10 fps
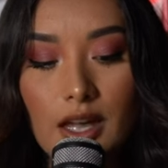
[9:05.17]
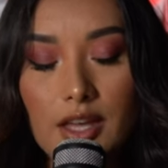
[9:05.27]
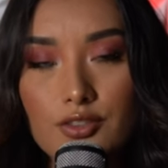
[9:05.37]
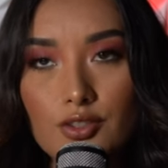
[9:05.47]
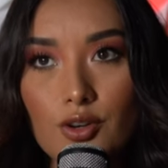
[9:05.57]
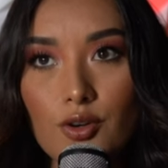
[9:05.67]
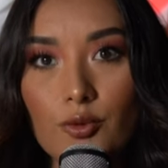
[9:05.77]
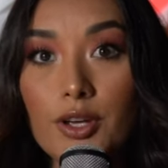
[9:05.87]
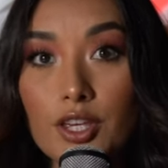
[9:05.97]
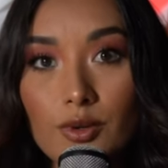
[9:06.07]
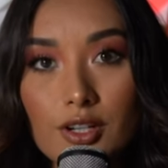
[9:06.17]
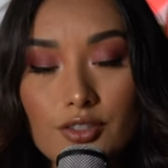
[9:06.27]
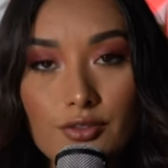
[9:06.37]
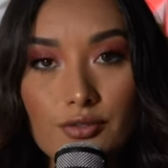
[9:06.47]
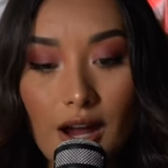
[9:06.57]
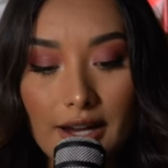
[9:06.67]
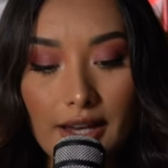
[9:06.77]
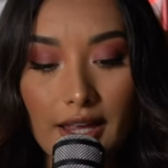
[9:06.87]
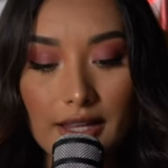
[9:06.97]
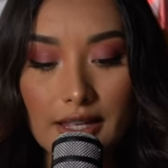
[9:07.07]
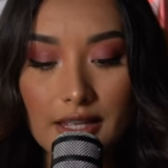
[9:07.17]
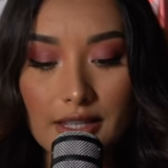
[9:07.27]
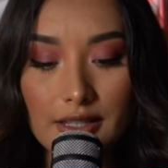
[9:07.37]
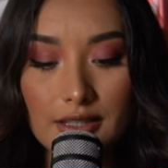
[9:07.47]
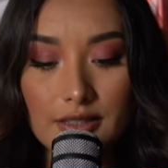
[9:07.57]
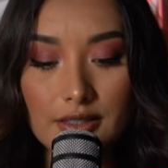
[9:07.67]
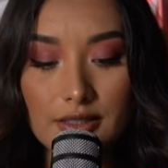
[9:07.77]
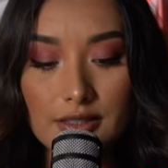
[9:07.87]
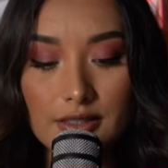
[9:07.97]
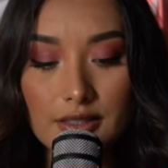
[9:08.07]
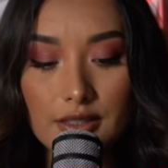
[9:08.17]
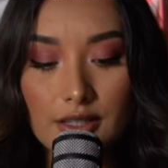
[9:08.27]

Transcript: And so what you want to do Friday is